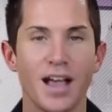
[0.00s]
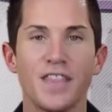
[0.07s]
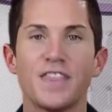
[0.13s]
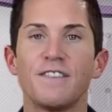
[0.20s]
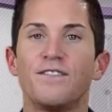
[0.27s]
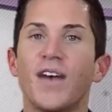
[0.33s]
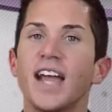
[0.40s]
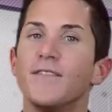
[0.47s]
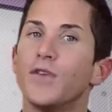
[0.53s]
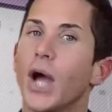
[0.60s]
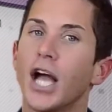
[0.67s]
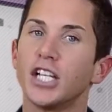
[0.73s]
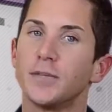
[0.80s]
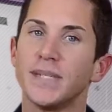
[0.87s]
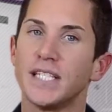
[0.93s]
The fight for
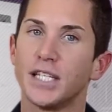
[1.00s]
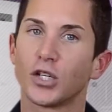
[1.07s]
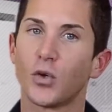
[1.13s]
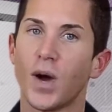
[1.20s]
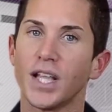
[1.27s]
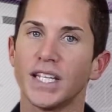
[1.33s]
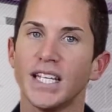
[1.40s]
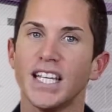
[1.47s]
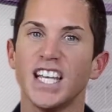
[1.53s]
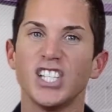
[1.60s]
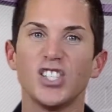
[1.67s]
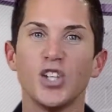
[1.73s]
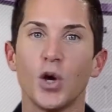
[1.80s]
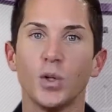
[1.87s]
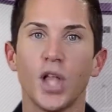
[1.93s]
LGBT equality is
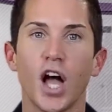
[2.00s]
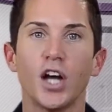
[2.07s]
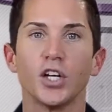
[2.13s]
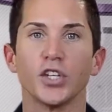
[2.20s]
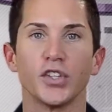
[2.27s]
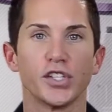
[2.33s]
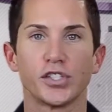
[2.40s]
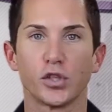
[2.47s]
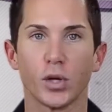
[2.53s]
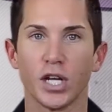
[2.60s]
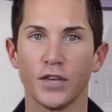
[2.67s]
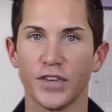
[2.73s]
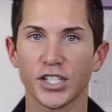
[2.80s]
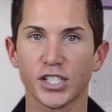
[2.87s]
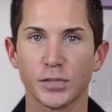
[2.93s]
no longer the story
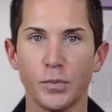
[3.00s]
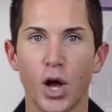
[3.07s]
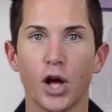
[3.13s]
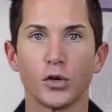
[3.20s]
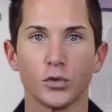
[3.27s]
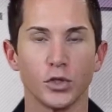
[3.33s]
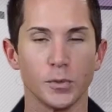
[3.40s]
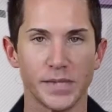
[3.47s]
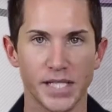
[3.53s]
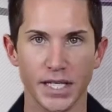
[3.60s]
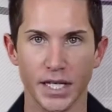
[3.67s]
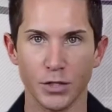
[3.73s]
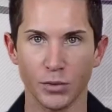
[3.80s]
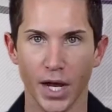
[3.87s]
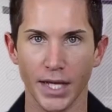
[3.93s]
of a small group
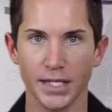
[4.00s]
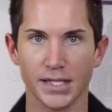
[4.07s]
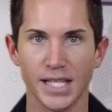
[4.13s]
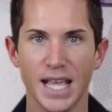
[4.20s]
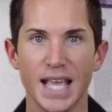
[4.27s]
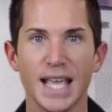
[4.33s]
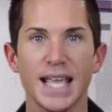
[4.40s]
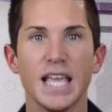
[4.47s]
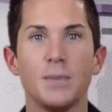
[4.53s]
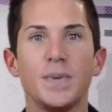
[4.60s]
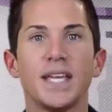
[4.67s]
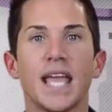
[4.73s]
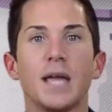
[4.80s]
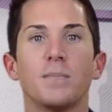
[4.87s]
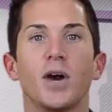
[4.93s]
seeking rights. It
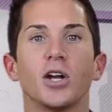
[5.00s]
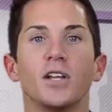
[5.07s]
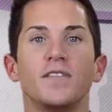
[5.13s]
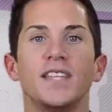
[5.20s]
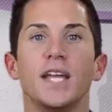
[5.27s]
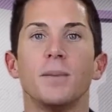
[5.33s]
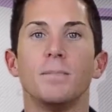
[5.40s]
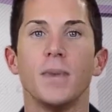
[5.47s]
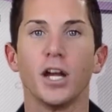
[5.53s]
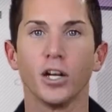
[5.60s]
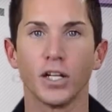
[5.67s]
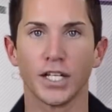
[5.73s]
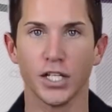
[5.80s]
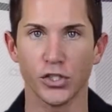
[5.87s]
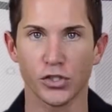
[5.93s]
became part of the
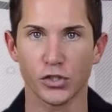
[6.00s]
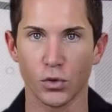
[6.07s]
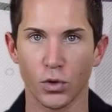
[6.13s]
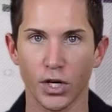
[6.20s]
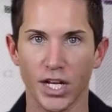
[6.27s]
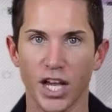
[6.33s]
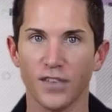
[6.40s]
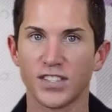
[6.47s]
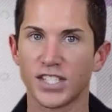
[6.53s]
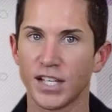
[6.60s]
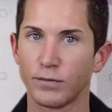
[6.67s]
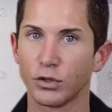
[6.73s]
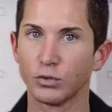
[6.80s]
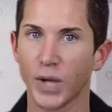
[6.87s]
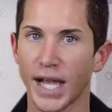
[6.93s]
American story of
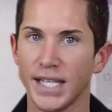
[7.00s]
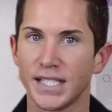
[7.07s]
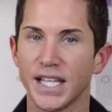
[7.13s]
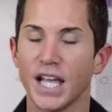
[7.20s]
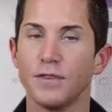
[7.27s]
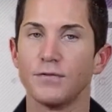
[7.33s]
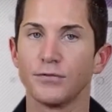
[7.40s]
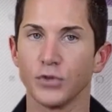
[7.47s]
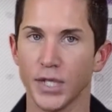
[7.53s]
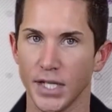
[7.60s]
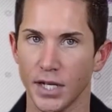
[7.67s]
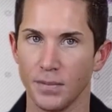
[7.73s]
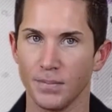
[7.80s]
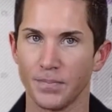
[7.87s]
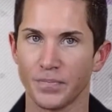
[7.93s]
civil rights and
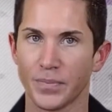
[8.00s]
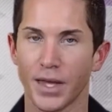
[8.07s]
freedom.